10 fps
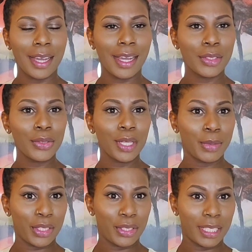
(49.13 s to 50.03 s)
I don't know
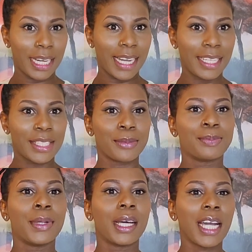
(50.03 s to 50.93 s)
about you guys,
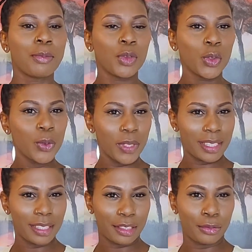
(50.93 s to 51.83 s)
but I'm
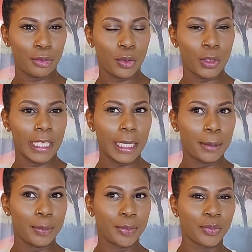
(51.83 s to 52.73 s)
always looking
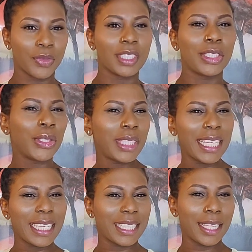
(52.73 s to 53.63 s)
for
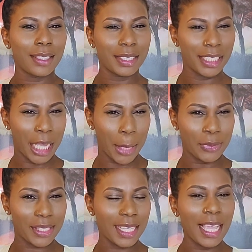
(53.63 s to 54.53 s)
unique and hidden
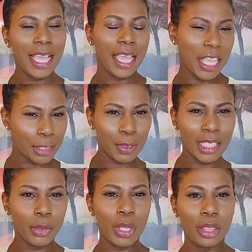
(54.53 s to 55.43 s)
gems,
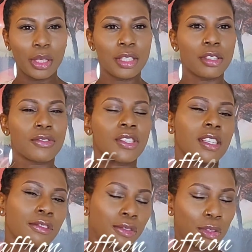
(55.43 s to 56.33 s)
especially with notes of
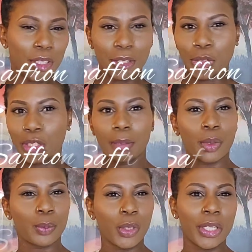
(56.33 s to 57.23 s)
saffron,
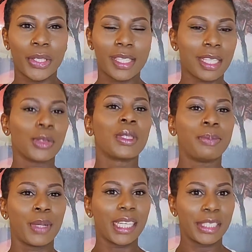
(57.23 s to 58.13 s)
juniper berries, and
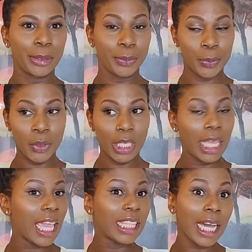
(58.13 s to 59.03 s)
olibanum.
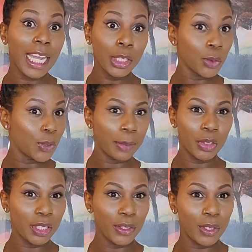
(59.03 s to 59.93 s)
And I know I'm
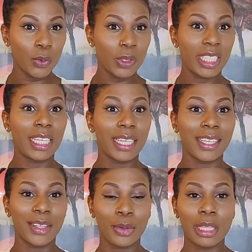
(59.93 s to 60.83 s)
not the only one
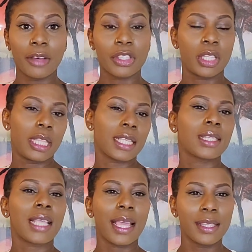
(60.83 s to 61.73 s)
here who loves unique
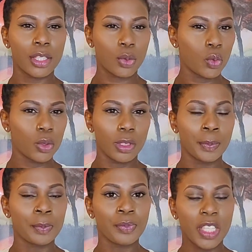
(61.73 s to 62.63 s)
scents
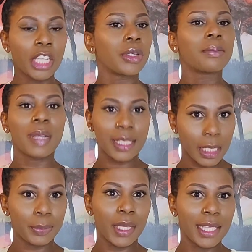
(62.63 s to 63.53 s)
or a great
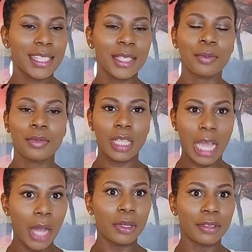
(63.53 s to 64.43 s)
masterpiece.
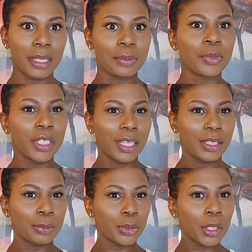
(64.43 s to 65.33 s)
However,
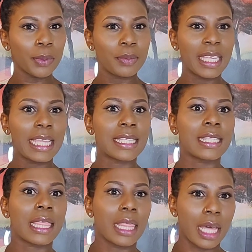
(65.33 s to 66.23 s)
the problem is
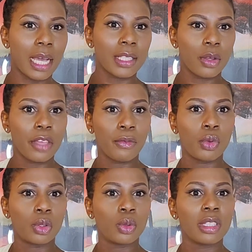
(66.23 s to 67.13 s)
that if
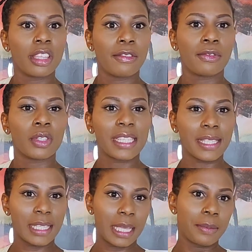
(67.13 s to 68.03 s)
we're all looking for the
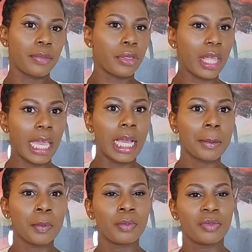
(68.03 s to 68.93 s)
same
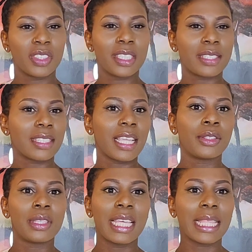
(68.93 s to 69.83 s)
thing, the same
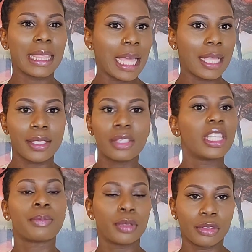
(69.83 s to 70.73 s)
uniqueness,
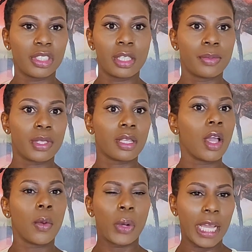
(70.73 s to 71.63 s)
unique perfumes
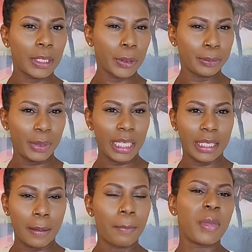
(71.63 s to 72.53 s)
will end up
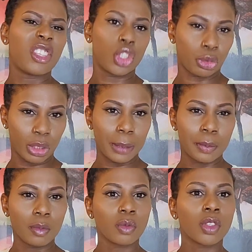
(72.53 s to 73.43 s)
being mainstream,
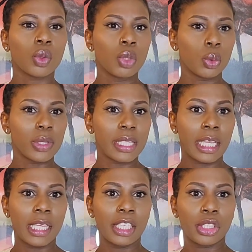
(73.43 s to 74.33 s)
which was
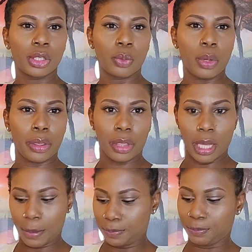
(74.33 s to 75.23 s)
the issue with
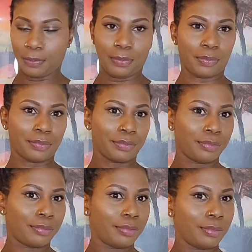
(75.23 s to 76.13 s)

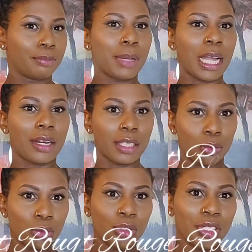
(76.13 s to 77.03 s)
Baccarat
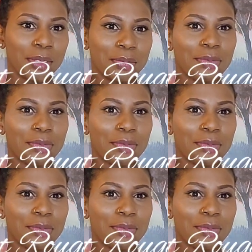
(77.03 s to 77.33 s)
Rouge.